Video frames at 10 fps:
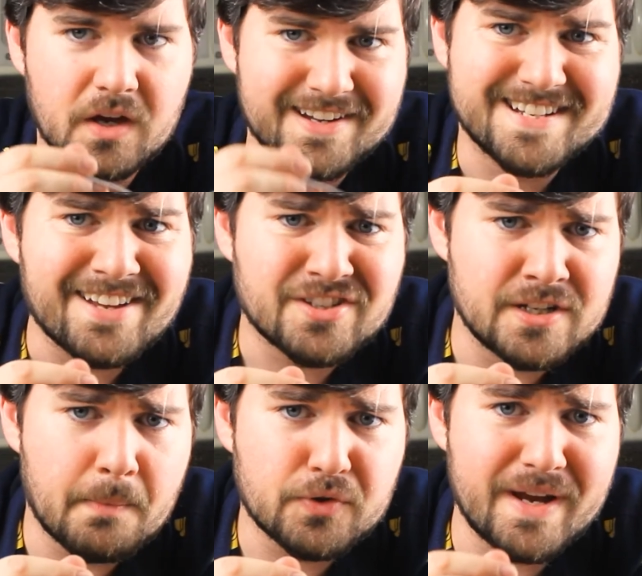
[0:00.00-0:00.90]
Contestant
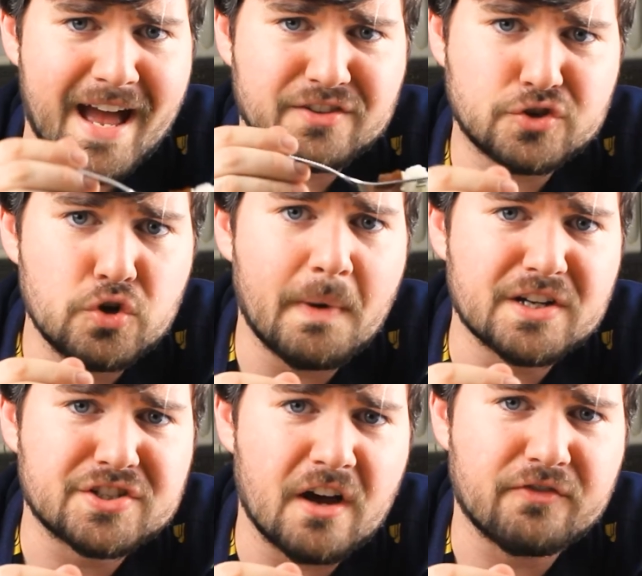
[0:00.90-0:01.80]
number 3 has too
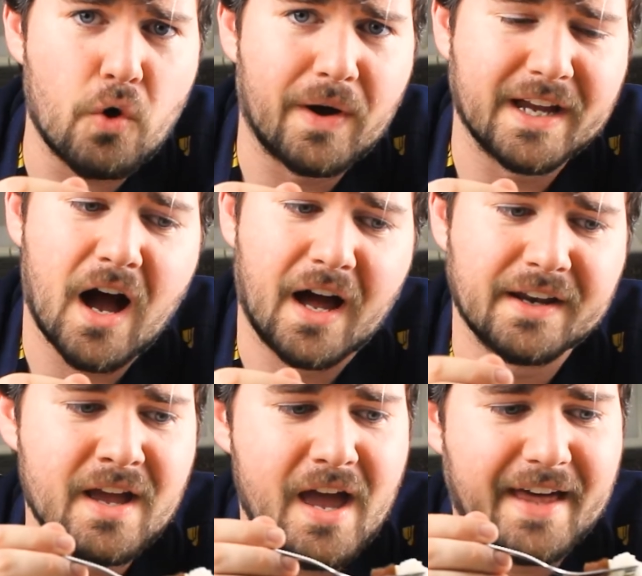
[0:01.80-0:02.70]
much stuff going on,